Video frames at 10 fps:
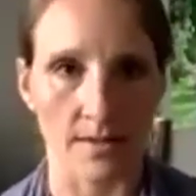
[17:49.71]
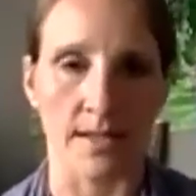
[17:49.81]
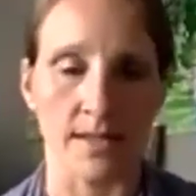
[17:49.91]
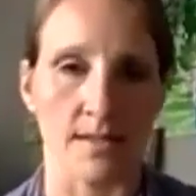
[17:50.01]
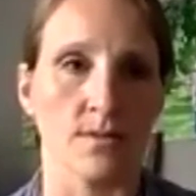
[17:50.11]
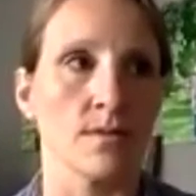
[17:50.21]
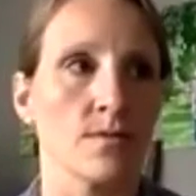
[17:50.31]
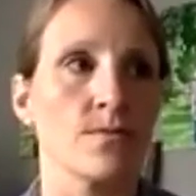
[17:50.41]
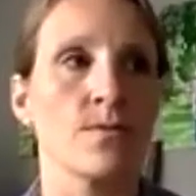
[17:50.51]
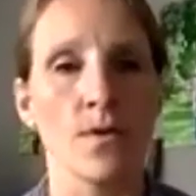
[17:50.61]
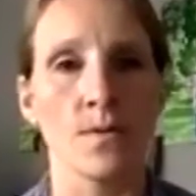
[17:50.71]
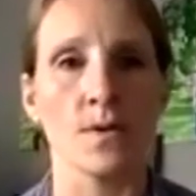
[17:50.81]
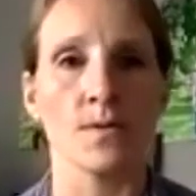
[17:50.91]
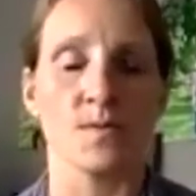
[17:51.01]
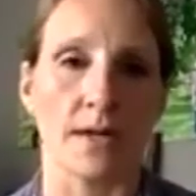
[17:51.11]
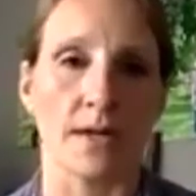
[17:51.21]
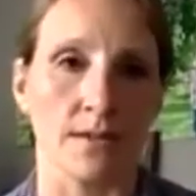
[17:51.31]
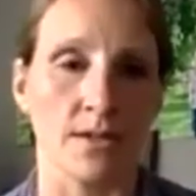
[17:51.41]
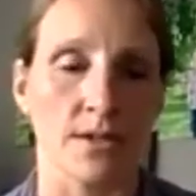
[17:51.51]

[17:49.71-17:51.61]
Okay. So for the most part,